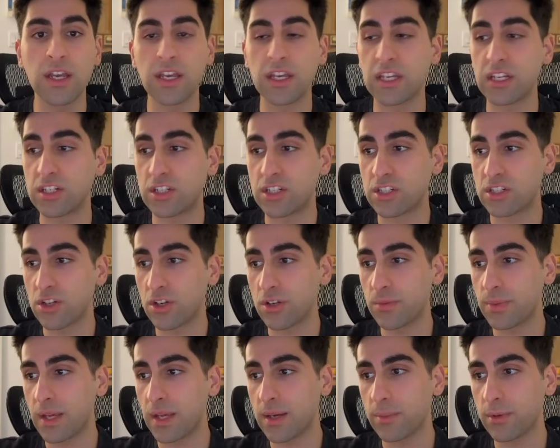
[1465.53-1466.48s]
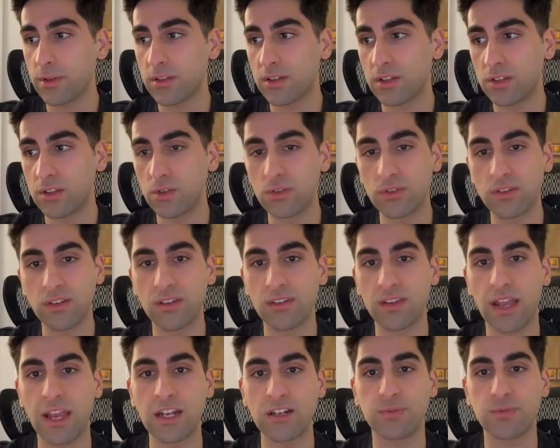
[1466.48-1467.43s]
he should be able to use his
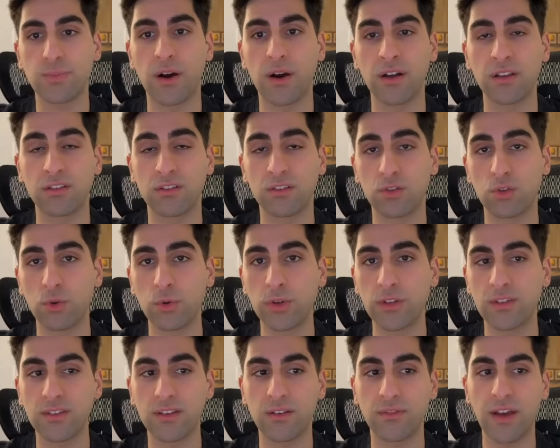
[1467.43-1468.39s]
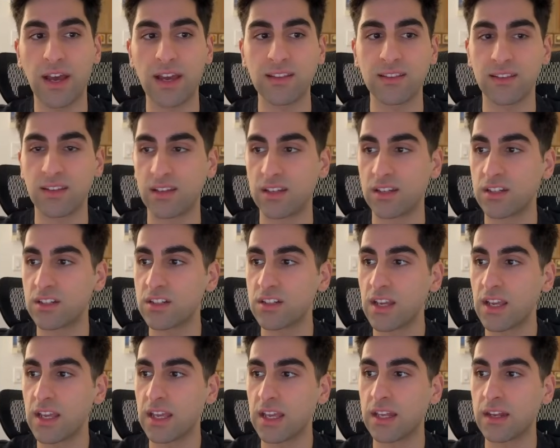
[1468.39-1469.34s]
h-pawns to his advantage
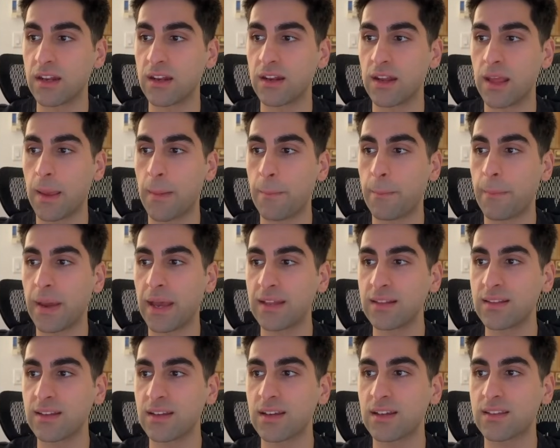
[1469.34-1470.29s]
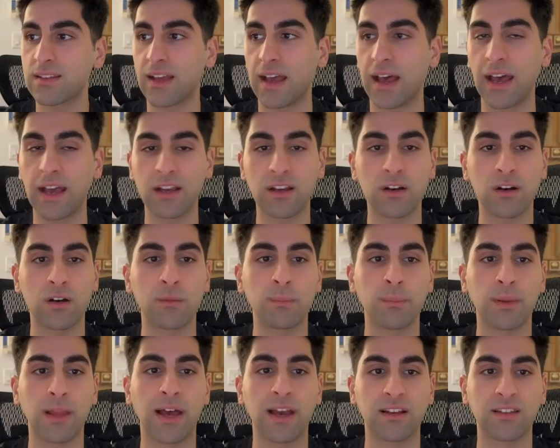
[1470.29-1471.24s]
in an impending attack on
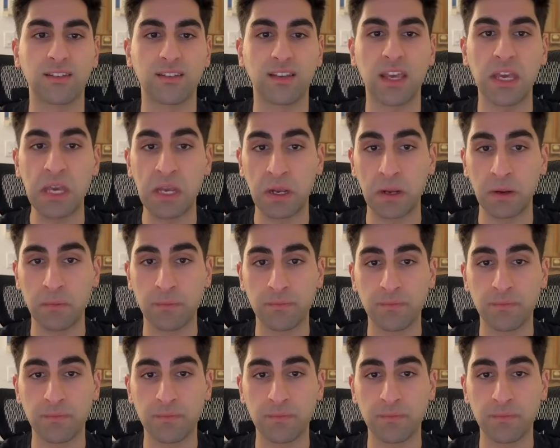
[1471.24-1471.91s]
black's king.